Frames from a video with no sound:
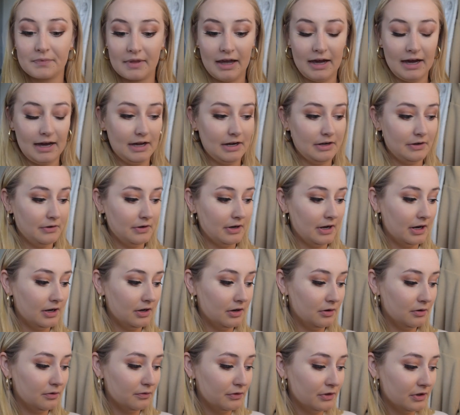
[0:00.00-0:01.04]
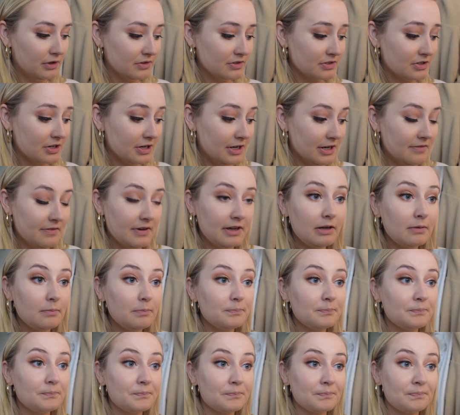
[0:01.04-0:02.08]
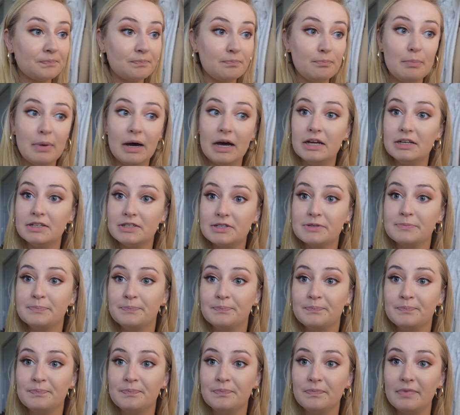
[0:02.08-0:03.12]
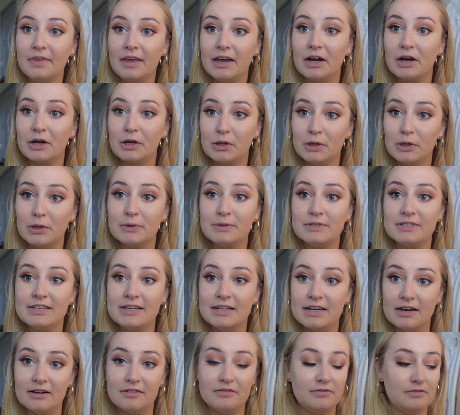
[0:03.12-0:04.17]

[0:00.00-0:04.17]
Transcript: I do not know if those are even, but they are close enough,